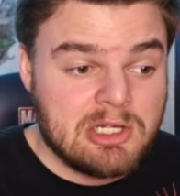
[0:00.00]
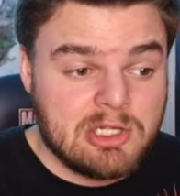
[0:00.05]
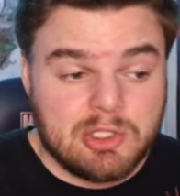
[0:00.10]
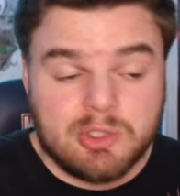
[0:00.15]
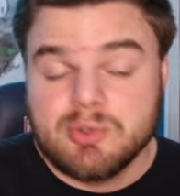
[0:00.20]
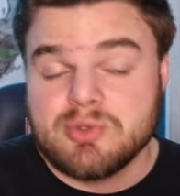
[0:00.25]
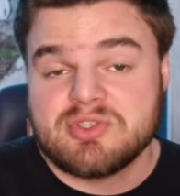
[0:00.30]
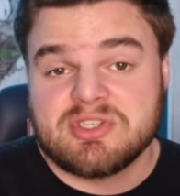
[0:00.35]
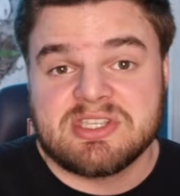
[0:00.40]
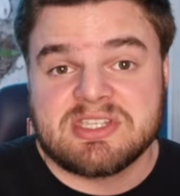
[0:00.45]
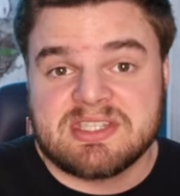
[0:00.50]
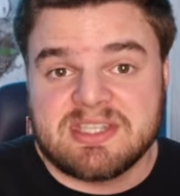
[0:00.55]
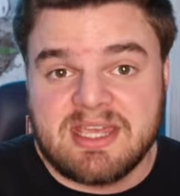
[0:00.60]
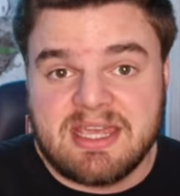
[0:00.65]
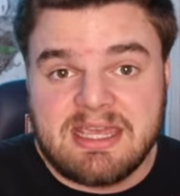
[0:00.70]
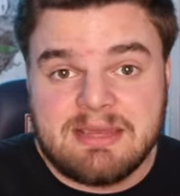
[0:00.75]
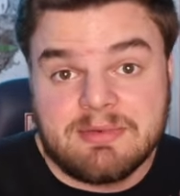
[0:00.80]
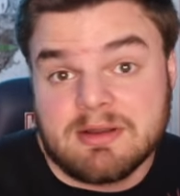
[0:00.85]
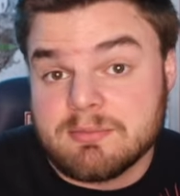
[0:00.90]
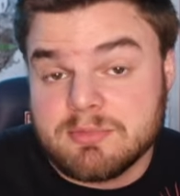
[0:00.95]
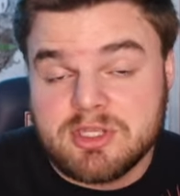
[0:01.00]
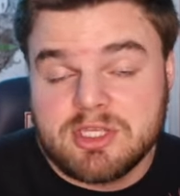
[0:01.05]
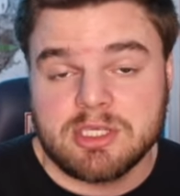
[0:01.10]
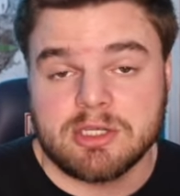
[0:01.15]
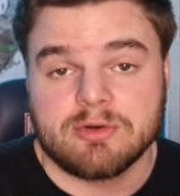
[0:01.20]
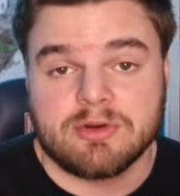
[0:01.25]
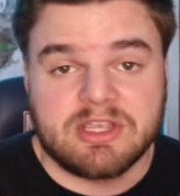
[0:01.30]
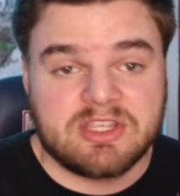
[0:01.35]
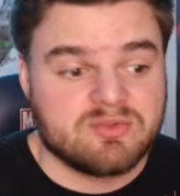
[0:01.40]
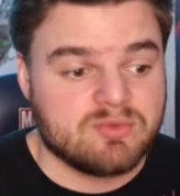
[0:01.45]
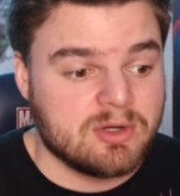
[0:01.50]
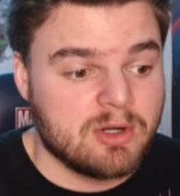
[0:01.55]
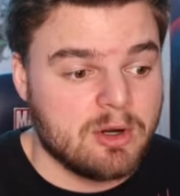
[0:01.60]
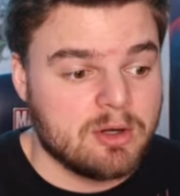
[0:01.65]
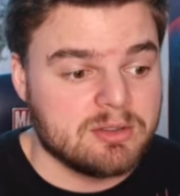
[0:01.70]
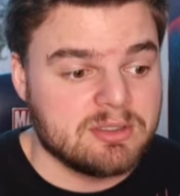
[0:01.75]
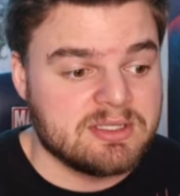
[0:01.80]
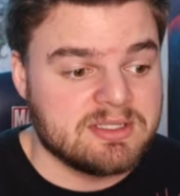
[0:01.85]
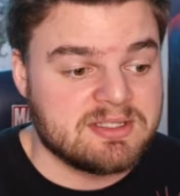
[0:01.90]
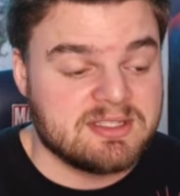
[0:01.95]
Who's to say, but I'm curious
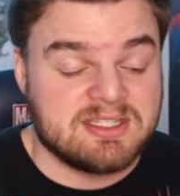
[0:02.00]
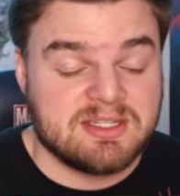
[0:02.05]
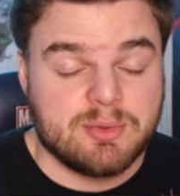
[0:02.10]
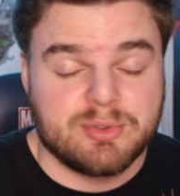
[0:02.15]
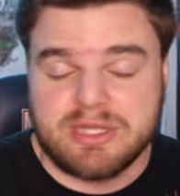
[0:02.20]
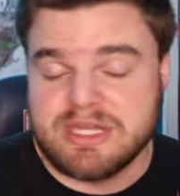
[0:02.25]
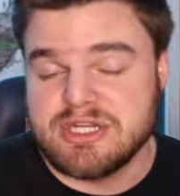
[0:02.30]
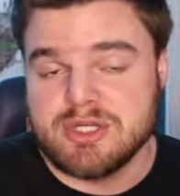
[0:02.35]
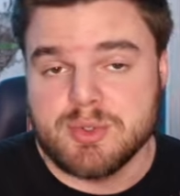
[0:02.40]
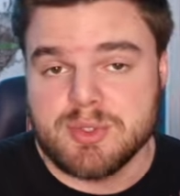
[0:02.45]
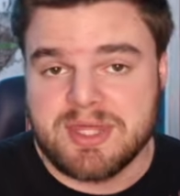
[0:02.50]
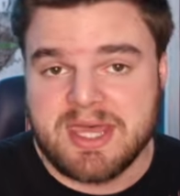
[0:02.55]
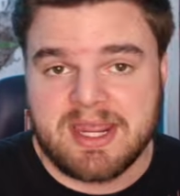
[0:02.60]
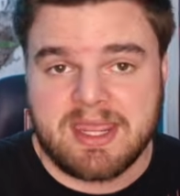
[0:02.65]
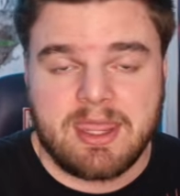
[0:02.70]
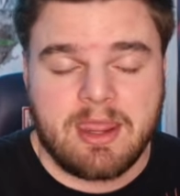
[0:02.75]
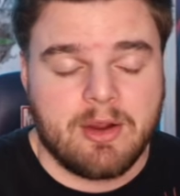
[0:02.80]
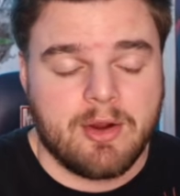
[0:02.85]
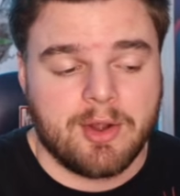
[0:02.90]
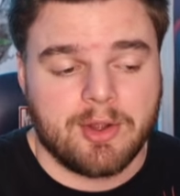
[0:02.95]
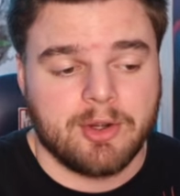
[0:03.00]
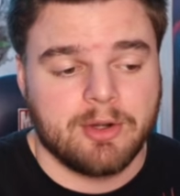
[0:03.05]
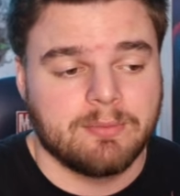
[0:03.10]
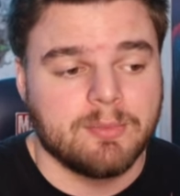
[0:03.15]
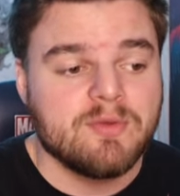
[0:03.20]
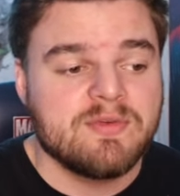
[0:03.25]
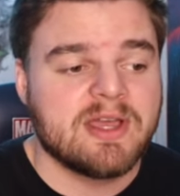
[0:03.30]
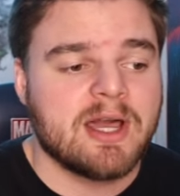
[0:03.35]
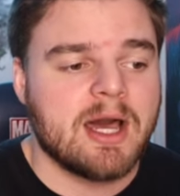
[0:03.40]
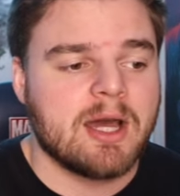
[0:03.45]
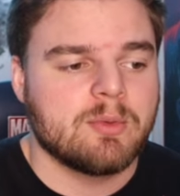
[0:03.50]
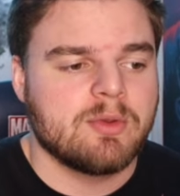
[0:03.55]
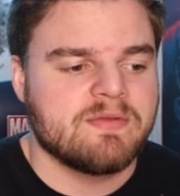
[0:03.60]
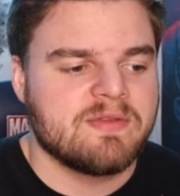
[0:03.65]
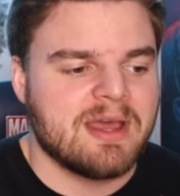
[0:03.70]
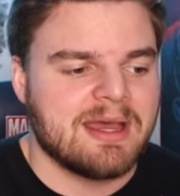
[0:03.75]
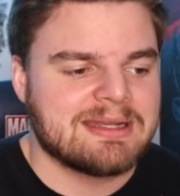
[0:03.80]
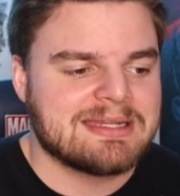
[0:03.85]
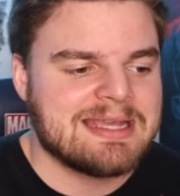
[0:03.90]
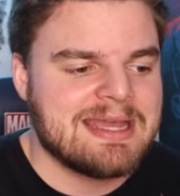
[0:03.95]
regardless to see what they do with that character. Moving on, we've
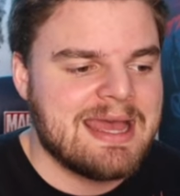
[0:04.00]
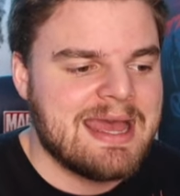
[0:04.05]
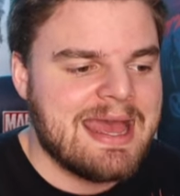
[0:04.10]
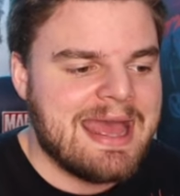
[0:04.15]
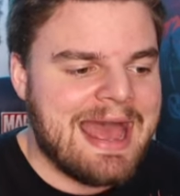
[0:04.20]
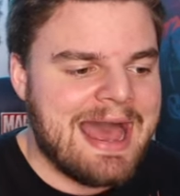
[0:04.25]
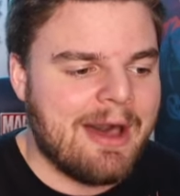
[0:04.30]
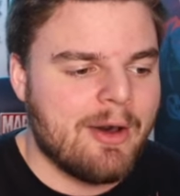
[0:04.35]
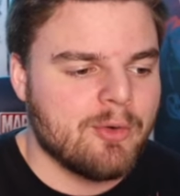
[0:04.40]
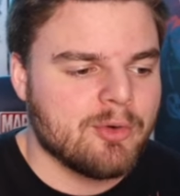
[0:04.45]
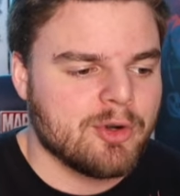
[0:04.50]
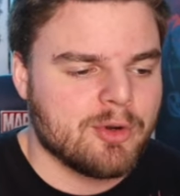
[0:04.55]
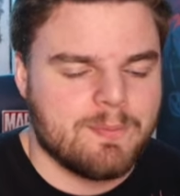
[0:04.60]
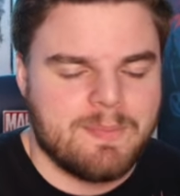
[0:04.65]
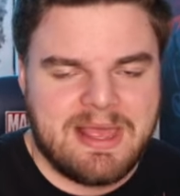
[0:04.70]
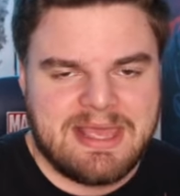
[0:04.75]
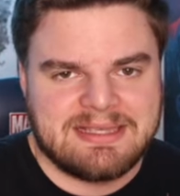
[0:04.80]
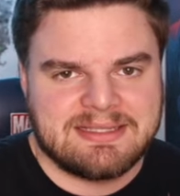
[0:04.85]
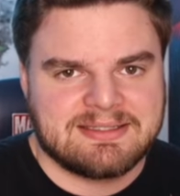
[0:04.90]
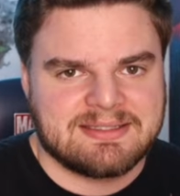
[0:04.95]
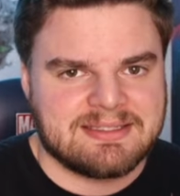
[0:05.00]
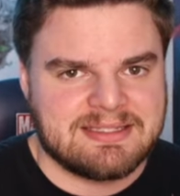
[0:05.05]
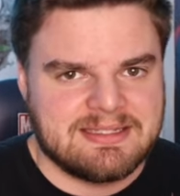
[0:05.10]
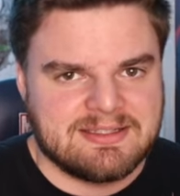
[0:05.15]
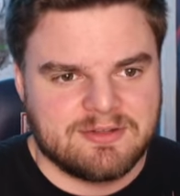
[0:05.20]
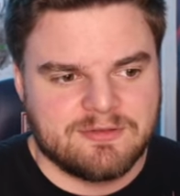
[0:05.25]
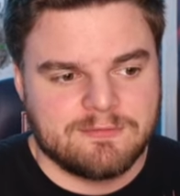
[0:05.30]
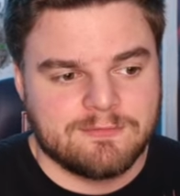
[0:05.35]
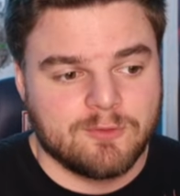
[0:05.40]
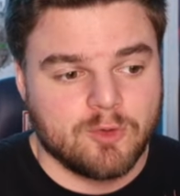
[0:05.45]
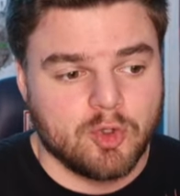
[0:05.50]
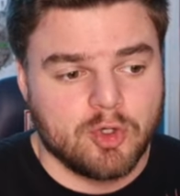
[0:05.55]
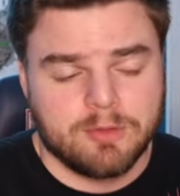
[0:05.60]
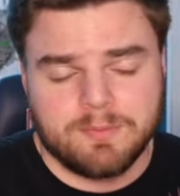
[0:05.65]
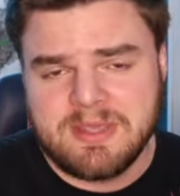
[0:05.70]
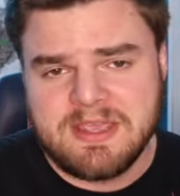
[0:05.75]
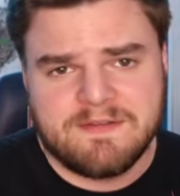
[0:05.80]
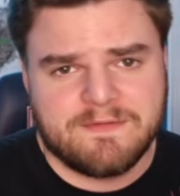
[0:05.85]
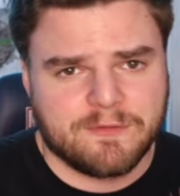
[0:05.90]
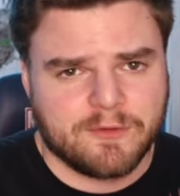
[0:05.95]
got Outer Banks Season 4,
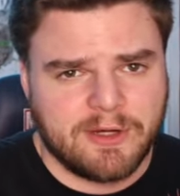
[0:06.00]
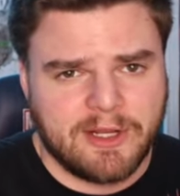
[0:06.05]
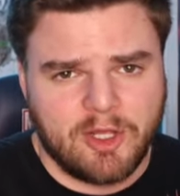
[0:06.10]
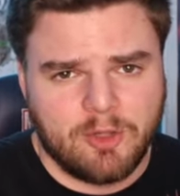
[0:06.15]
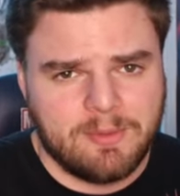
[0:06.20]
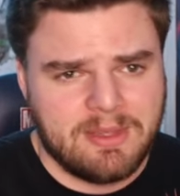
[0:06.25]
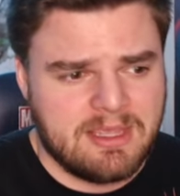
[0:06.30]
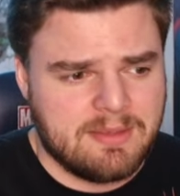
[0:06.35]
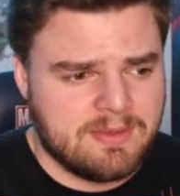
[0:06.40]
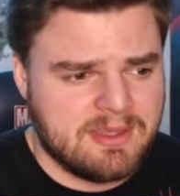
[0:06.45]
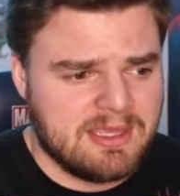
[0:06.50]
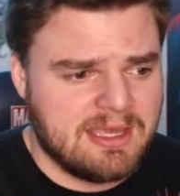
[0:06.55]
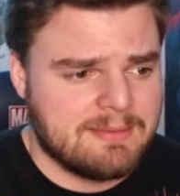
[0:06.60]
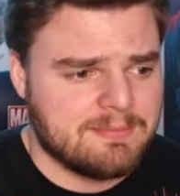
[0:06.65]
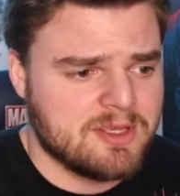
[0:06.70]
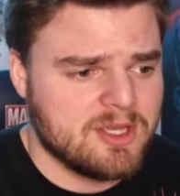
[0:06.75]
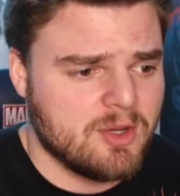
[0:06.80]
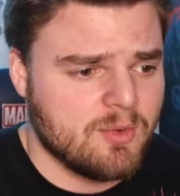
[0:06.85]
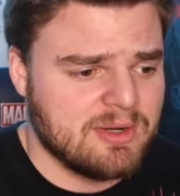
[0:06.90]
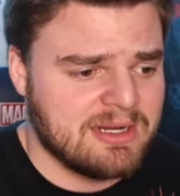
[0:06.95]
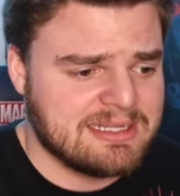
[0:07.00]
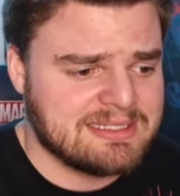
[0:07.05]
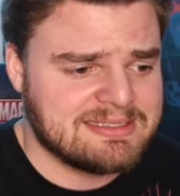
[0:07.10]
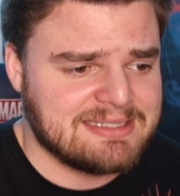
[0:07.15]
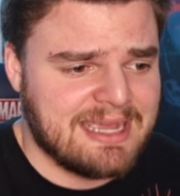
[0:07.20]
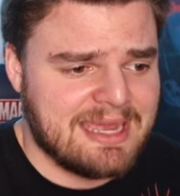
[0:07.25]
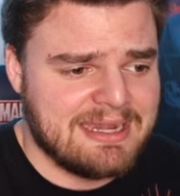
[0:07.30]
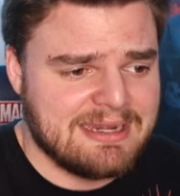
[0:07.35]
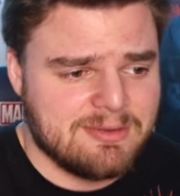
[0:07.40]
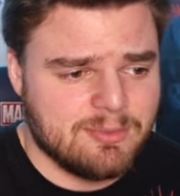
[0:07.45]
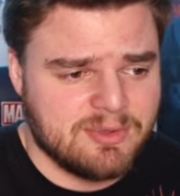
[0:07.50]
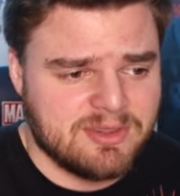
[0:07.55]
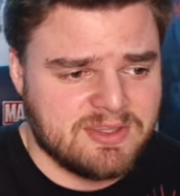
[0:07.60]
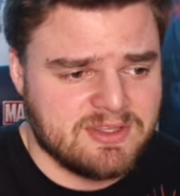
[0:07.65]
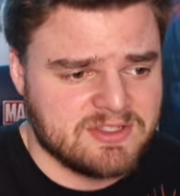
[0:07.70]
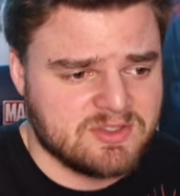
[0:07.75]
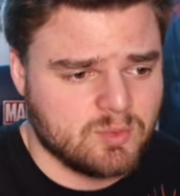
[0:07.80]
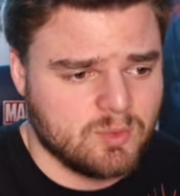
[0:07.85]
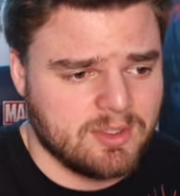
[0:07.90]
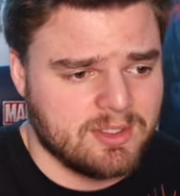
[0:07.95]
P4L baby. I'm going excited with
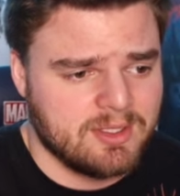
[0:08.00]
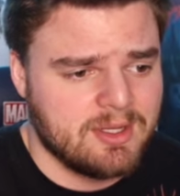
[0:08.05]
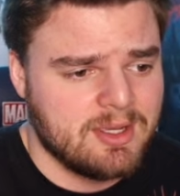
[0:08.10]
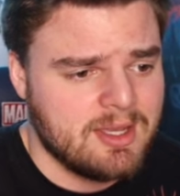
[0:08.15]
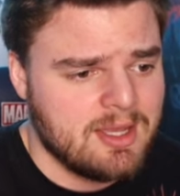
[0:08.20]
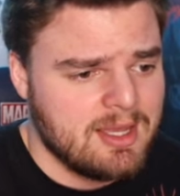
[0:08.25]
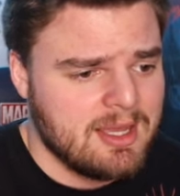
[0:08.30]
this one.